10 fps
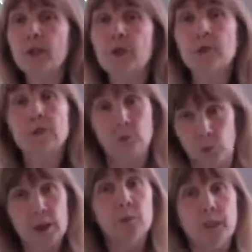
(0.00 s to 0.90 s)

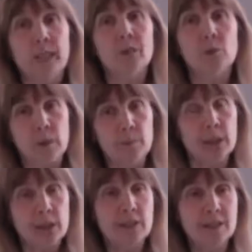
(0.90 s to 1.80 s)
will be
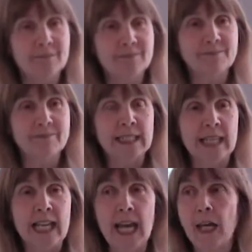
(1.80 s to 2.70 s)
rebuilt,
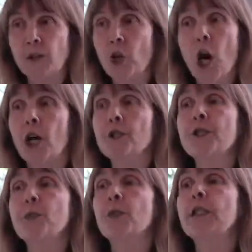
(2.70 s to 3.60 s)
and your
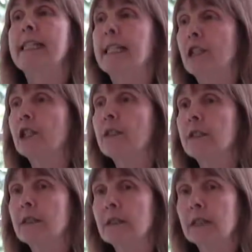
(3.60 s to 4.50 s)
hearts will heal,
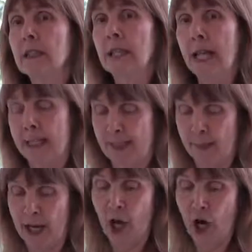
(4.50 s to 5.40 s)
as
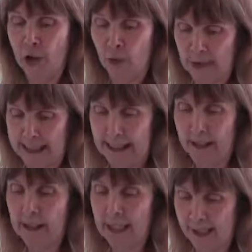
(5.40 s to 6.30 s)
my heart will
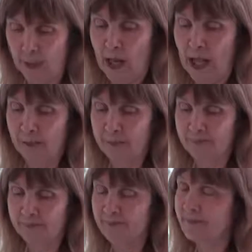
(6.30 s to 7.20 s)
heal as well.
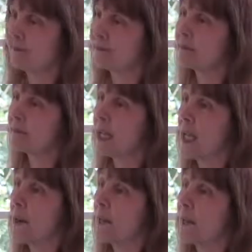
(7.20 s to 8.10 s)

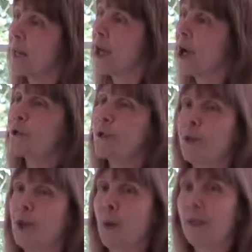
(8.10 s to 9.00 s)
But I also
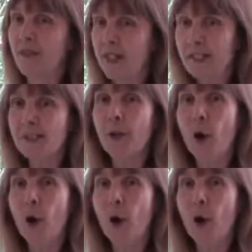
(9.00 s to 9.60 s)
know on this